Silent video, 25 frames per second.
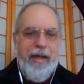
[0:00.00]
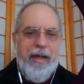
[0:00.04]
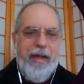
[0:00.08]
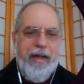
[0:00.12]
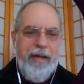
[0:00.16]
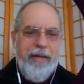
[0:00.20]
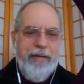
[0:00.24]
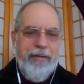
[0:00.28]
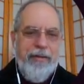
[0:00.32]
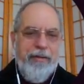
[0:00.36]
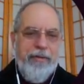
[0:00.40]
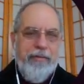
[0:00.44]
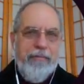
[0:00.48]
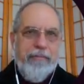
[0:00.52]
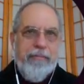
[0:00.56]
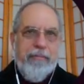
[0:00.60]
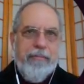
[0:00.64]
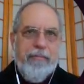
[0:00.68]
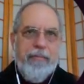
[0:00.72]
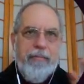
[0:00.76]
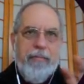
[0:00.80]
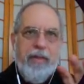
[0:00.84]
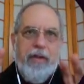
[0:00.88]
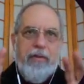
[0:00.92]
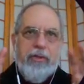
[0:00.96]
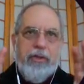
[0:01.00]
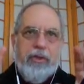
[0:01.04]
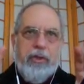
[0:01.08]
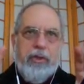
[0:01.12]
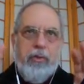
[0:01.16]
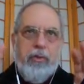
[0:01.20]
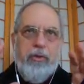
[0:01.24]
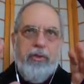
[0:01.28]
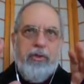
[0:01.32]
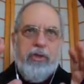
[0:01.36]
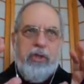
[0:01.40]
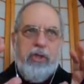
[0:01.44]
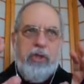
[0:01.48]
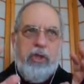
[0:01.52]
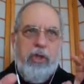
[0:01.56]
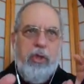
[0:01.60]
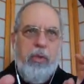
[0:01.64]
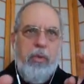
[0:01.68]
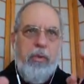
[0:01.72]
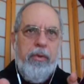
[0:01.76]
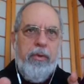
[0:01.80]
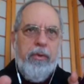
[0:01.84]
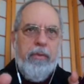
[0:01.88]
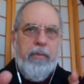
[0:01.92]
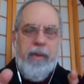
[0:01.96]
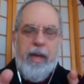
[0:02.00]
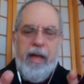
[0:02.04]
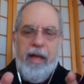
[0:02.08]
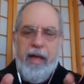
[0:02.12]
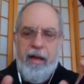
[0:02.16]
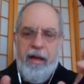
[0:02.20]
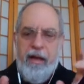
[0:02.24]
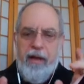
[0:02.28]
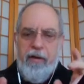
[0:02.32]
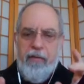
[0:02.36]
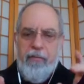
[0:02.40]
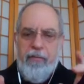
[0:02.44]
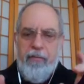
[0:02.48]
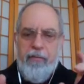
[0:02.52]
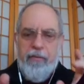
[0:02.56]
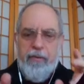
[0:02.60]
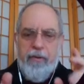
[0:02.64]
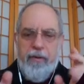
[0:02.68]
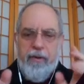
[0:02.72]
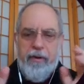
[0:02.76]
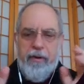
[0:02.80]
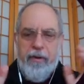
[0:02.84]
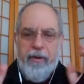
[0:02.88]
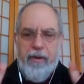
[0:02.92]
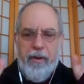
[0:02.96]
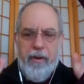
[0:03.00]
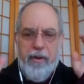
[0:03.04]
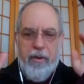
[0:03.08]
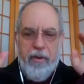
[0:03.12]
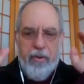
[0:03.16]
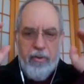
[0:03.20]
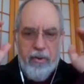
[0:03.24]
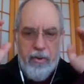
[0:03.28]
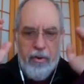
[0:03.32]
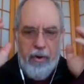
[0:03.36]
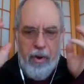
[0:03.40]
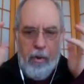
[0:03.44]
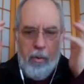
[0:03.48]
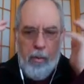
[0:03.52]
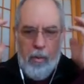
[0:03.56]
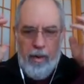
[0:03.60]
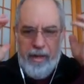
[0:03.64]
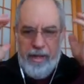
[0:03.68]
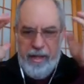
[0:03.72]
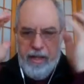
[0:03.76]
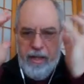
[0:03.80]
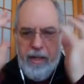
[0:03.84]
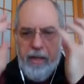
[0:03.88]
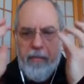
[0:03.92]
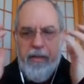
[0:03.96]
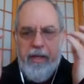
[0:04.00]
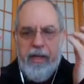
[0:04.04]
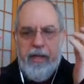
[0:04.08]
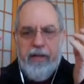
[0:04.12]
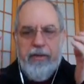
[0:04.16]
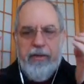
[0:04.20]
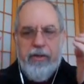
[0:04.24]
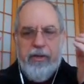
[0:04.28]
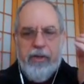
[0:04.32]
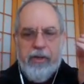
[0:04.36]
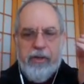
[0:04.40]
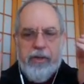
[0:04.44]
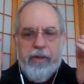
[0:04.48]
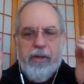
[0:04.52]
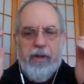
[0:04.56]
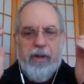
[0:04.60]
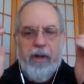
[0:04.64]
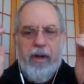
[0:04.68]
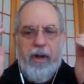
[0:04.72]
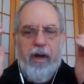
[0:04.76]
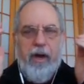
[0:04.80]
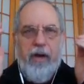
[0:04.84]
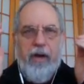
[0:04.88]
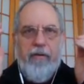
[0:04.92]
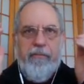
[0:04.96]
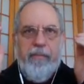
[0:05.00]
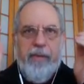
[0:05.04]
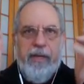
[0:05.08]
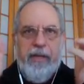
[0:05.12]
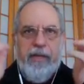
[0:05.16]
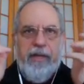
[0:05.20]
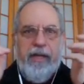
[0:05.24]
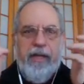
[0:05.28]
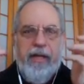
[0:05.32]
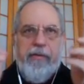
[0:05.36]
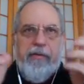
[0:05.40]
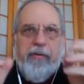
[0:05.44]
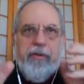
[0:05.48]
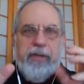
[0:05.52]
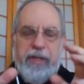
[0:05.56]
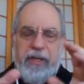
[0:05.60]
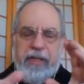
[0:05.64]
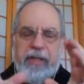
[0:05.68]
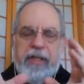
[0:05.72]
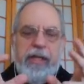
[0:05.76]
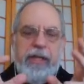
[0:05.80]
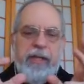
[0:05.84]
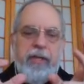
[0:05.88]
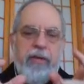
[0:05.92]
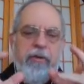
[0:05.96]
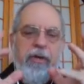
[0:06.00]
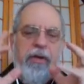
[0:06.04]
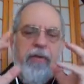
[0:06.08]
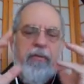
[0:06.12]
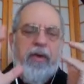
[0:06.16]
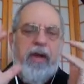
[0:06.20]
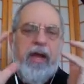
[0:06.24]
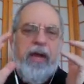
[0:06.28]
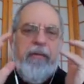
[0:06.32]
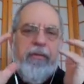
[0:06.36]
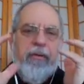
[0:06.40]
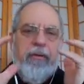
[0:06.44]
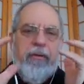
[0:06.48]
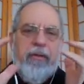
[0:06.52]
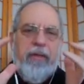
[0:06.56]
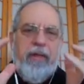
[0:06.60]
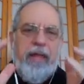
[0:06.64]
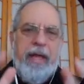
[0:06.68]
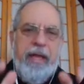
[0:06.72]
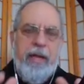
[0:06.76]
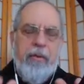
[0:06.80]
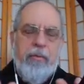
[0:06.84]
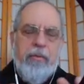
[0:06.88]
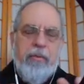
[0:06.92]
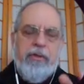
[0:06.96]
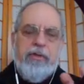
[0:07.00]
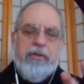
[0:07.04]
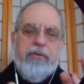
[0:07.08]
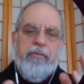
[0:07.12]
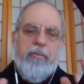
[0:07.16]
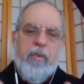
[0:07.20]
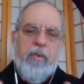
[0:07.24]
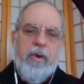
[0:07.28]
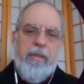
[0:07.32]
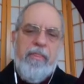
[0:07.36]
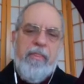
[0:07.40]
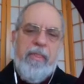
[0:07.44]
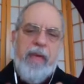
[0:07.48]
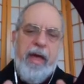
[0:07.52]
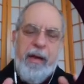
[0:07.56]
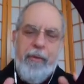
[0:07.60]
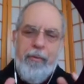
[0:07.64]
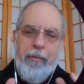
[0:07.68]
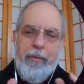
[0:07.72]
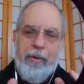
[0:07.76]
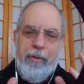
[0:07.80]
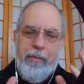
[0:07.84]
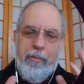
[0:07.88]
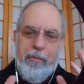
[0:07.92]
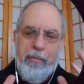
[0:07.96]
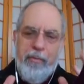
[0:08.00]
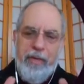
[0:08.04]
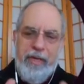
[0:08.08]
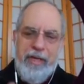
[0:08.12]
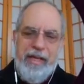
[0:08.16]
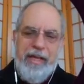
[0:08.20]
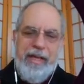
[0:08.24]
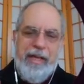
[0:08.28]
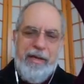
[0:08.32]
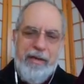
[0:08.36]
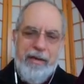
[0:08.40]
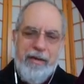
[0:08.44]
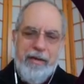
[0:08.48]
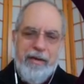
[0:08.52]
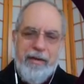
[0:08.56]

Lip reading: And so the two of them have no image of being together. It's like they don't even have the language of what that would mean.